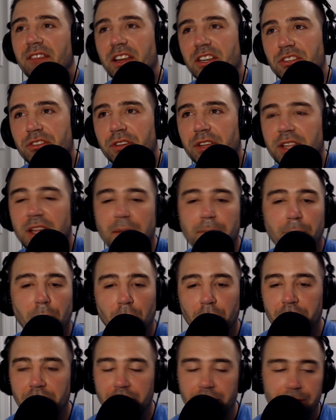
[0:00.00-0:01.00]
eventually they
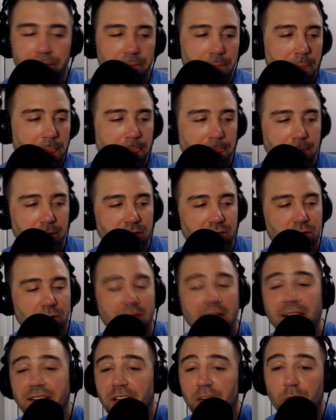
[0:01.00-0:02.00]
pulled it.
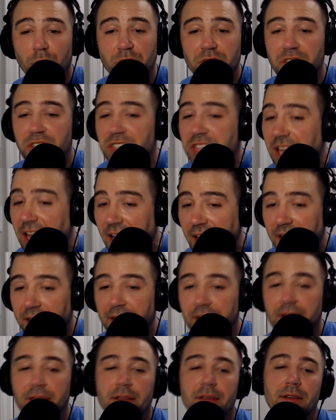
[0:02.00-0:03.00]
So that deal was
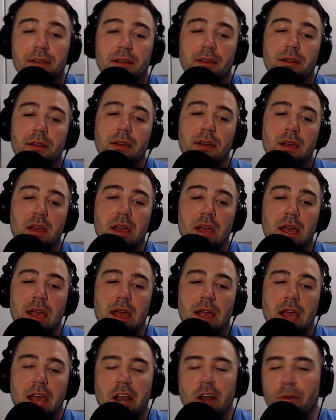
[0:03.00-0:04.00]
dead.
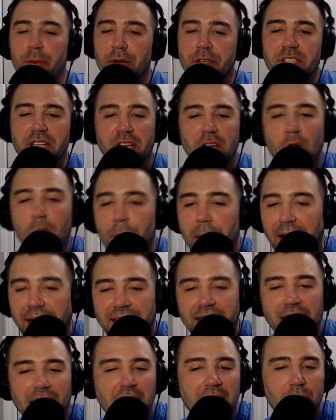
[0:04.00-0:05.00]
And everybody's like, oh
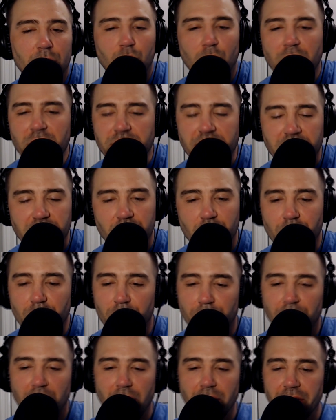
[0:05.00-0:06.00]
my God, where's
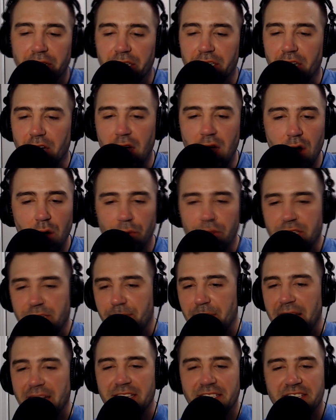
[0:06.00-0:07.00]
Antonio Brown going to go?
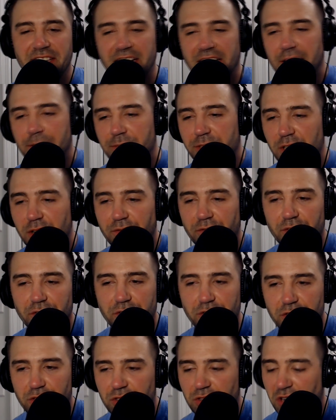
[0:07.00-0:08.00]
This man is digging
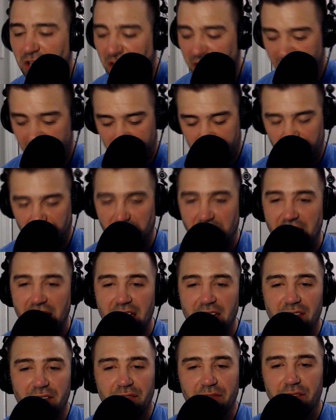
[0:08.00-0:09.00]
himself a
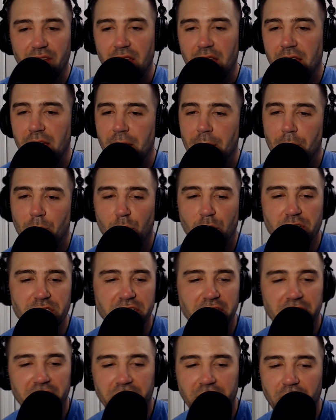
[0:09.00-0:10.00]
grave.
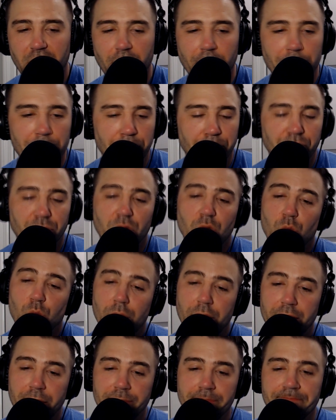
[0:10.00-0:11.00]
Where's he going to go?
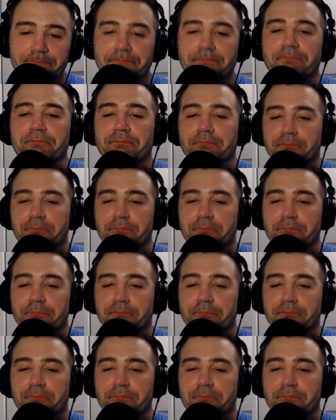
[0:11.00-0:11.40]
Well,